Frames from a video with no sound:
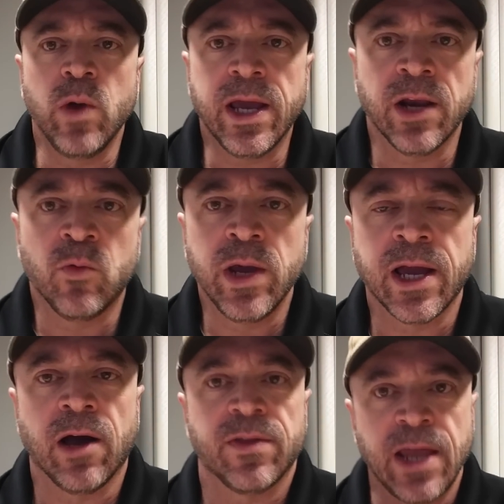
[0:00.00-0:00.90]
week in and
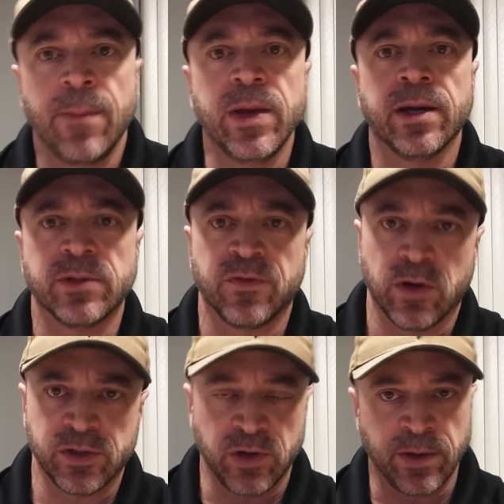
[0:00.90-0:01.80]
week out, that becomes
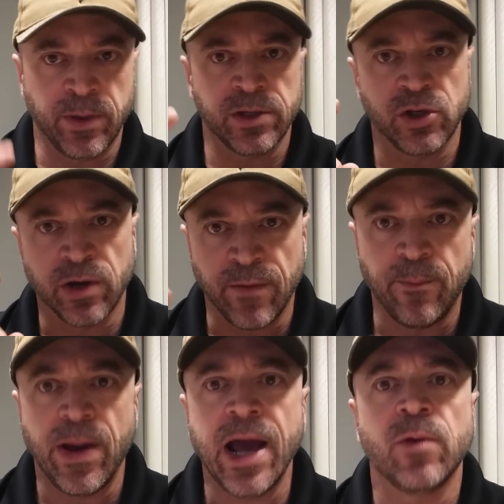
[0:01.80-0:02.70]
frustrating because you're going to
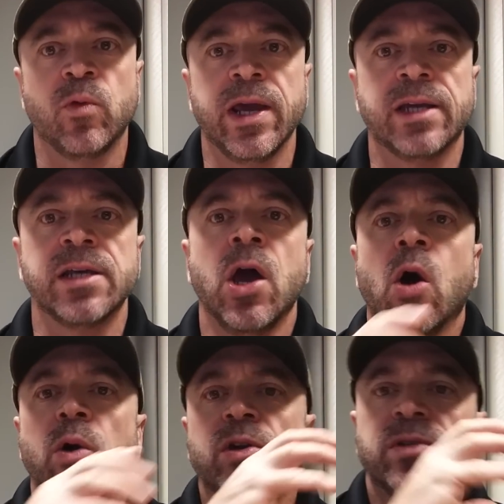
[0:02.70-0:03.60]
have bad weeks
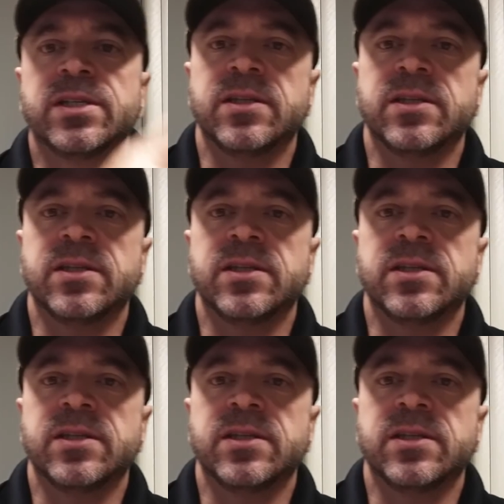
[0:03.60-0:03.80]
or you